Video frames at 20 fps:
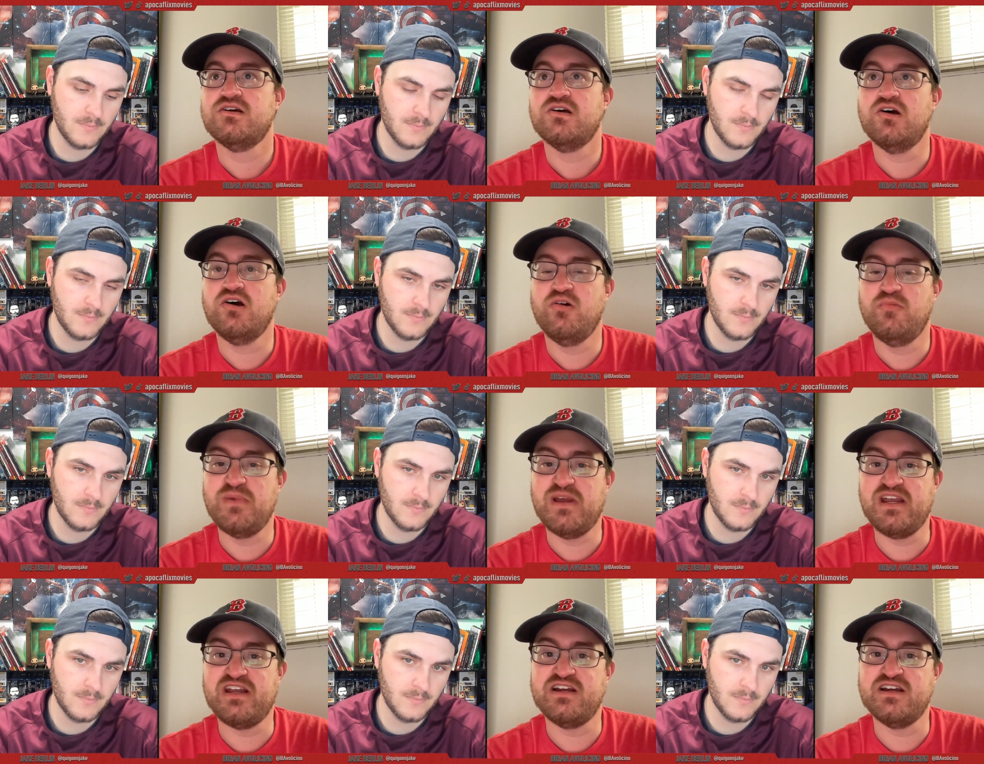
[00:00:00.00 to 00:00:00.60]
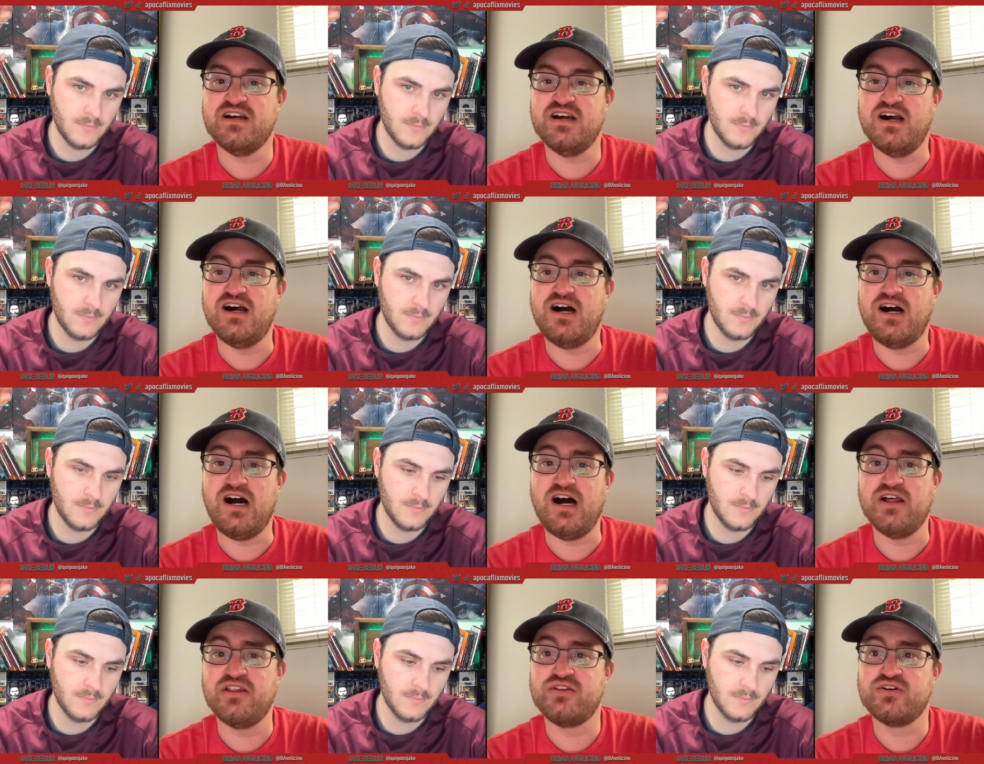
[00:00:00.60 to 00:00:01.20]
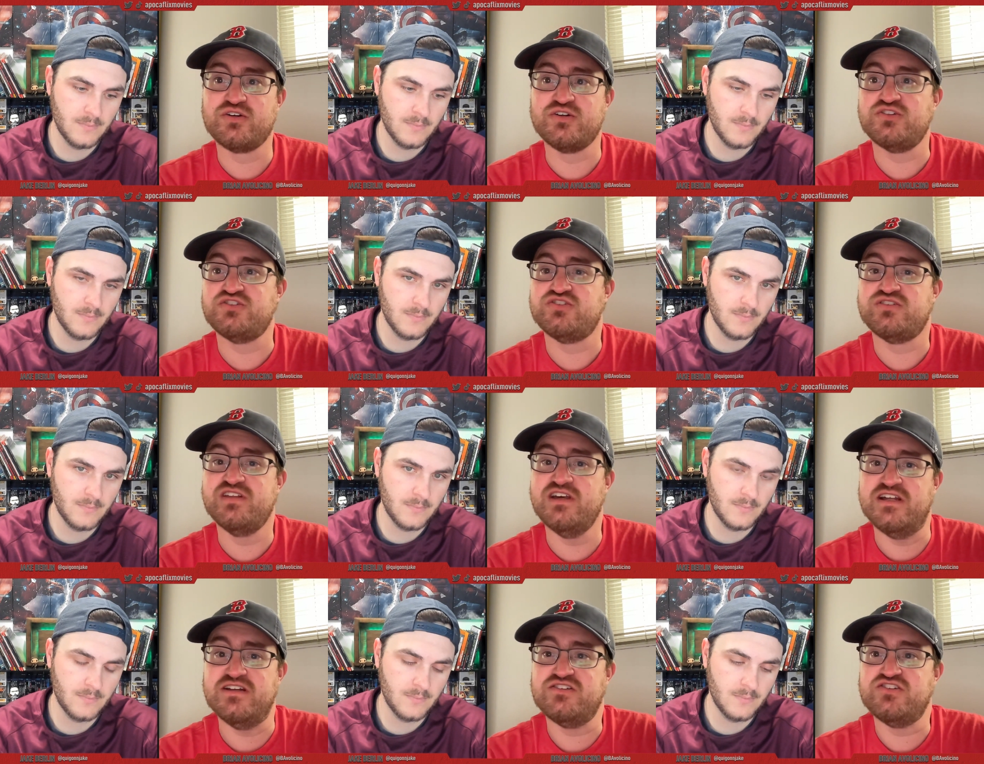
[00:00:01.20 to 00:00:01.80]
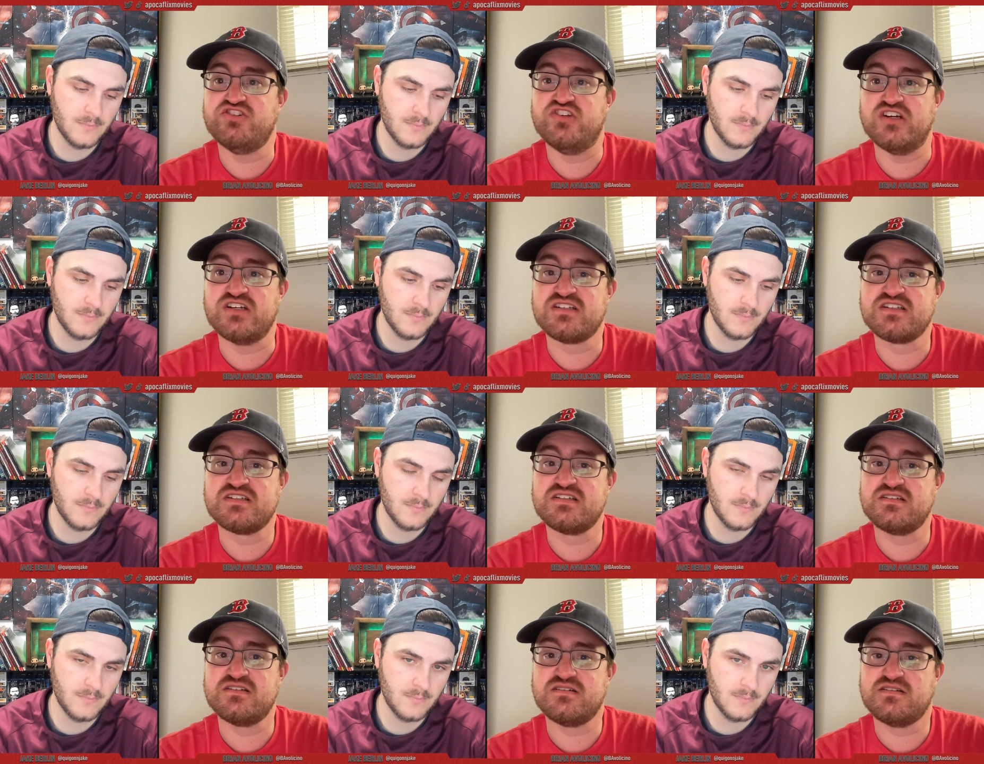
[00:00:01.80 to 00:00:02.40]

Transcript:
Speaker 1: Omega other than just